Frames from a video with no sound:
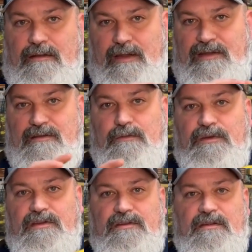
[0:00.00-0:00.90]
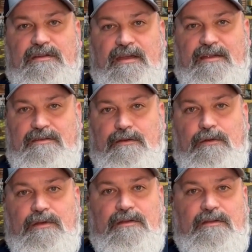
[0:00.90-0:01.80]
That's the reason this has to
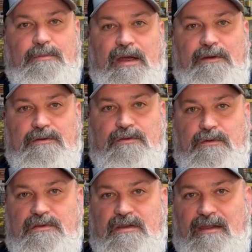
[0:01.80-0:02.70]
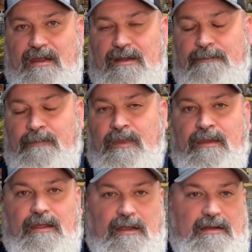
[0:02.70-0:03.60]
go into the power source. Again,
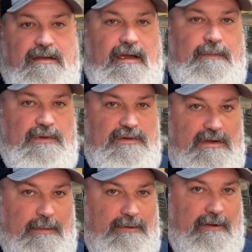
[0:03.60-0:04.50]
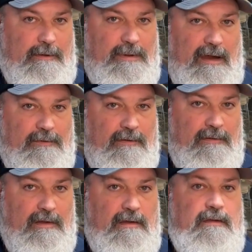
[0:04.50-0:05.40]
anytime there's temporary power,
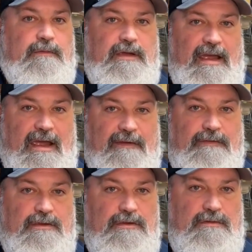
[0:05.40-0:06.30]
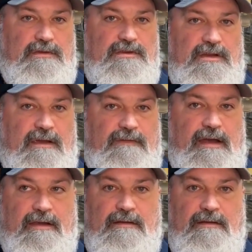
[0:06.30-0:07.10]
we have to use a GFI.